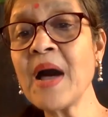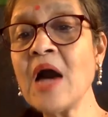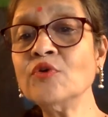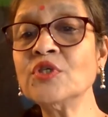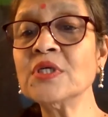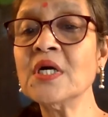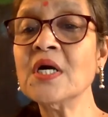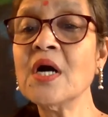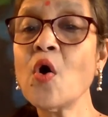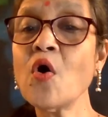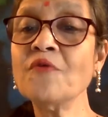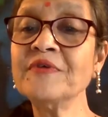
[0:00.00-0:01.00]
out
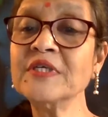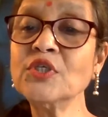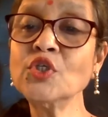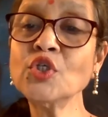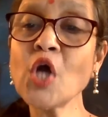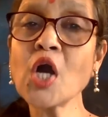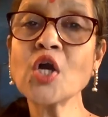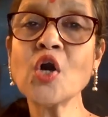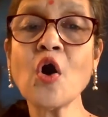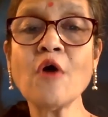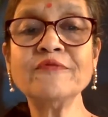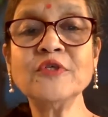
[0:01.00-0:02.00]
of a stalk
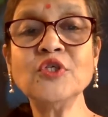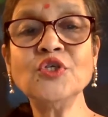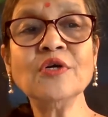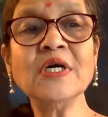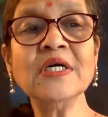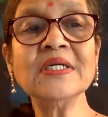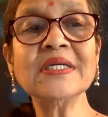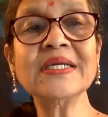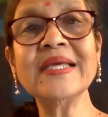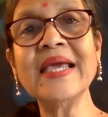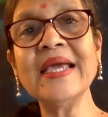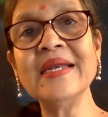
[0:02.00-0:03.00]
of sugar
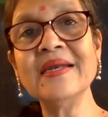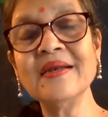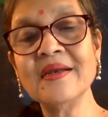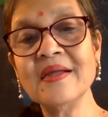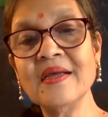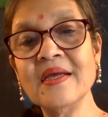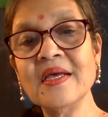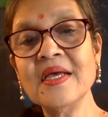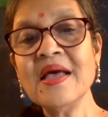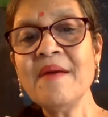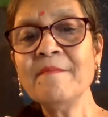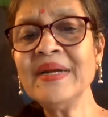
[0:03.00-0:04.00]
cane.
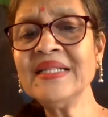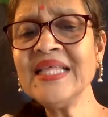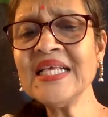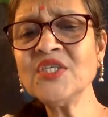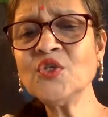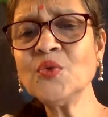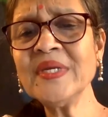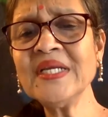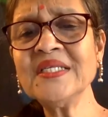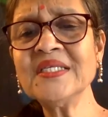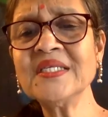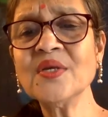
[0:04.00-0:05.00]
But these
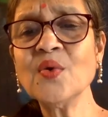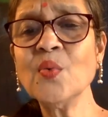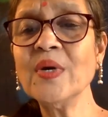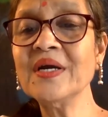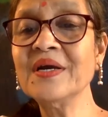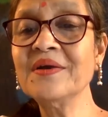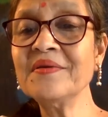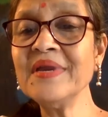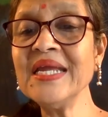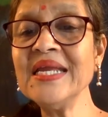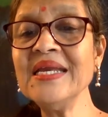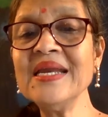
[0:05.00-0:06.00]
sweets were
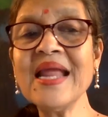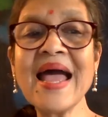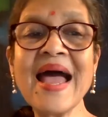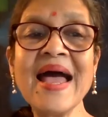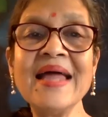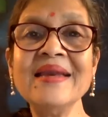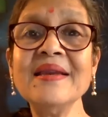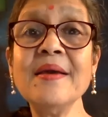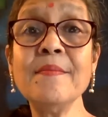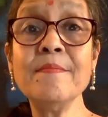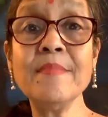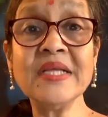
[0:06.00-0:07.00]
green and
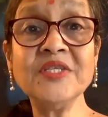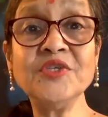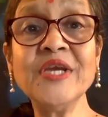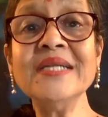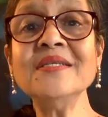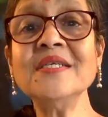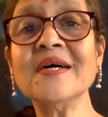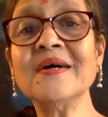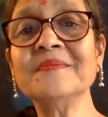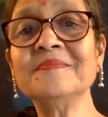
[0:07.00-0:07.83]
magenta.